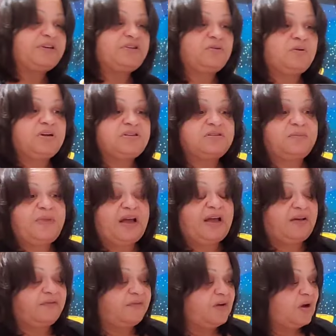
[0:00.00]
to be doing to
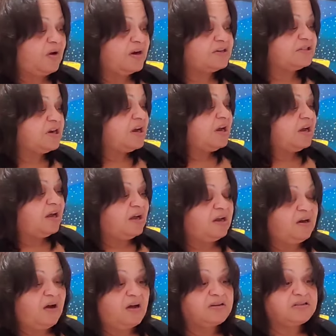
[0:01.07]
make it flourish,
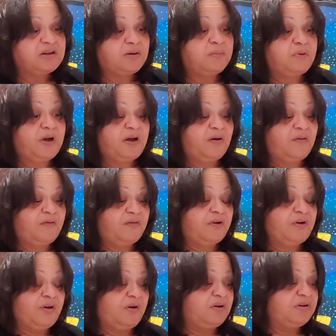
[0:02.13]
and also pray over
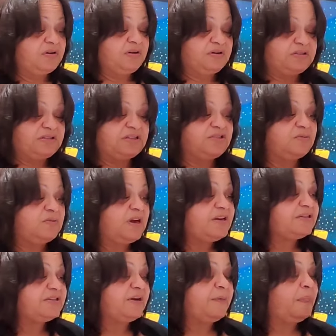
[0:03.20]
your
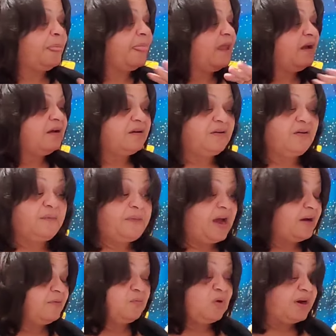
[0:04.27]
situation, no
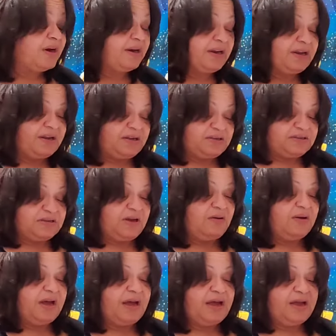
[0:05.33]
matter what it is,
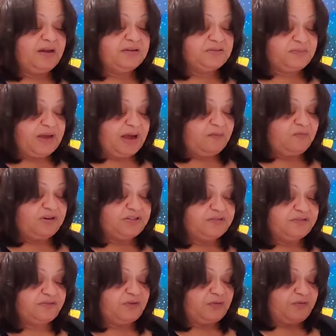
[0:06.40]
okay? Because we have
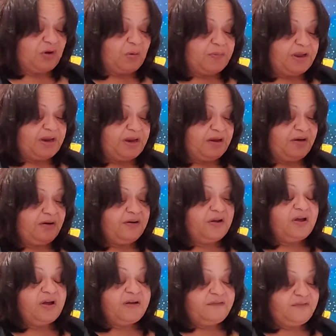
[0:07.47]
wishes fulfillment here,
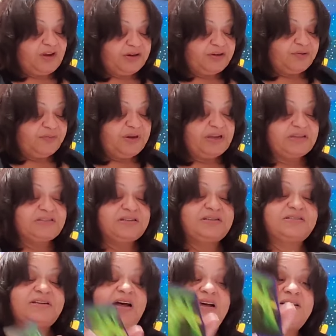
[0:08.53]
victory and
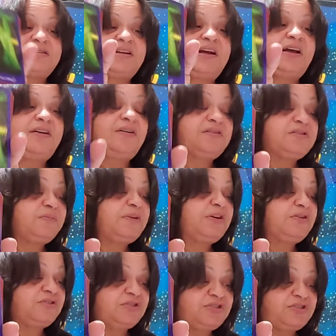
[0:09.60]
success, and your
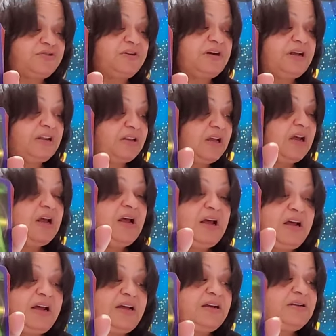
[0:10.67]
spiritual strength
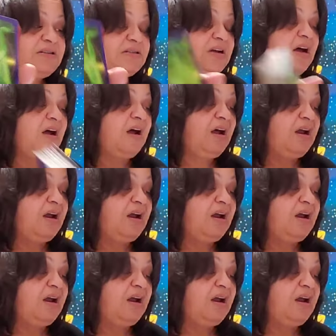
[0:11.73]
is